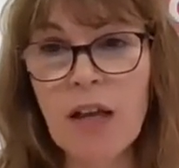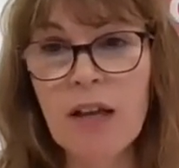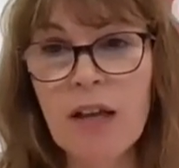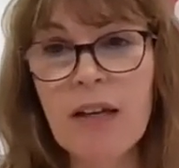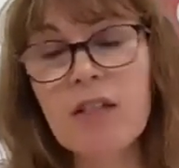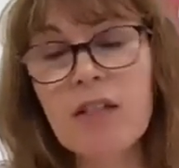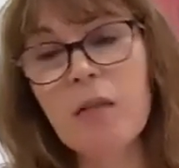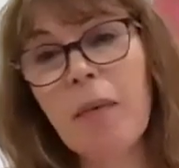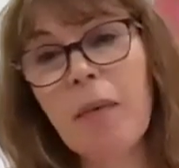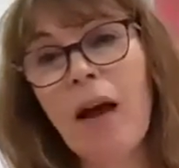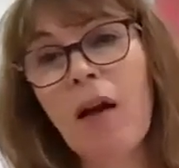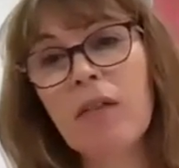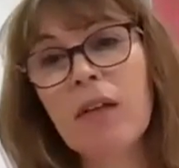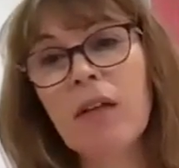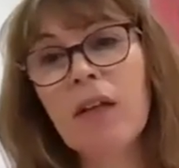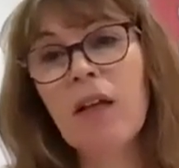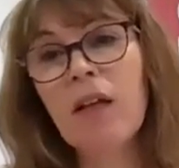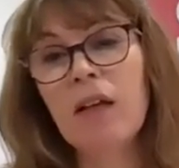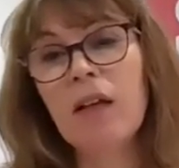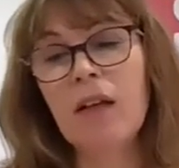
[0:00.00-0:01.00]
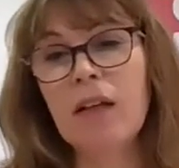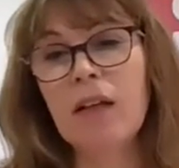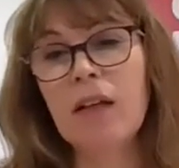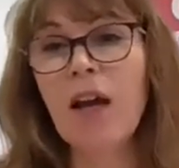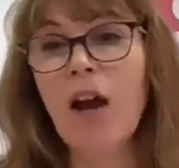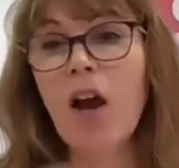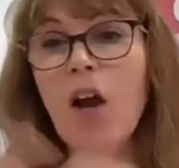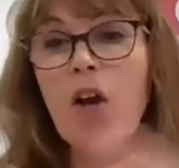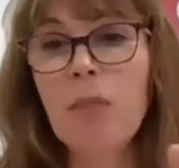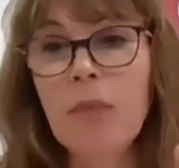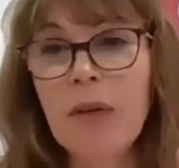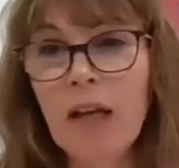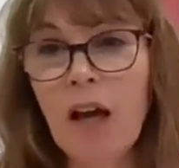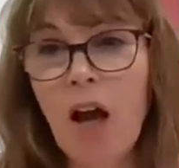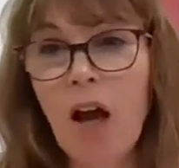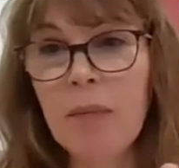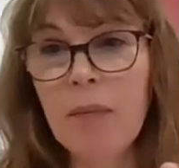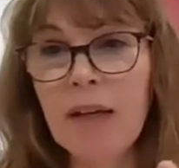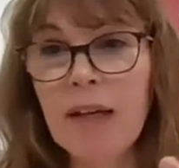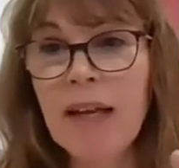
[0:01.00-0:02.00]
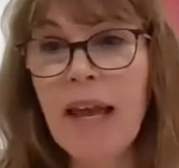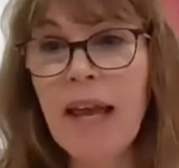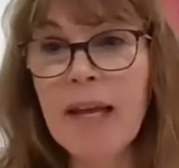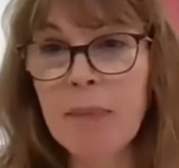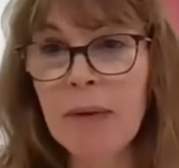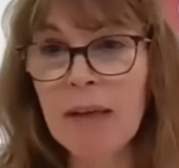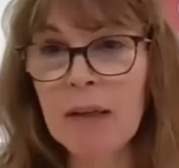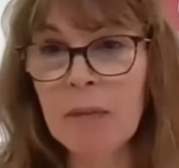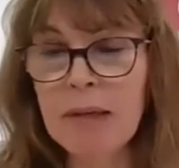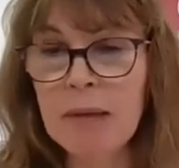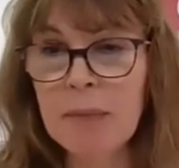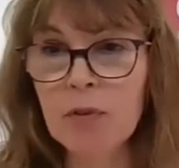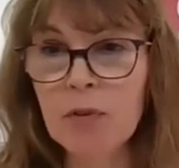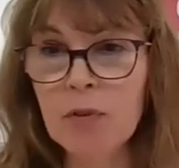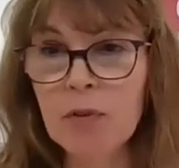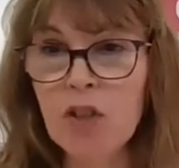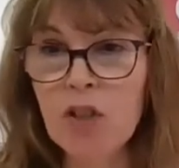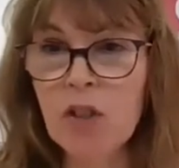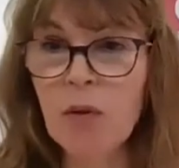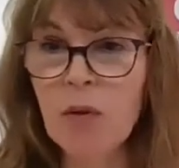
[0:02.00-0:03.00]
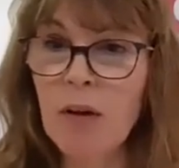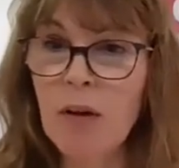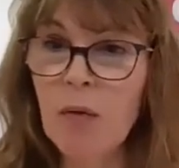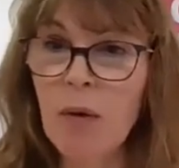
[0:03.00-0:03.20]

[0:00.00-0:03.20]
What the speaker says: And it's about, you know, opening it up and enabling people to do it,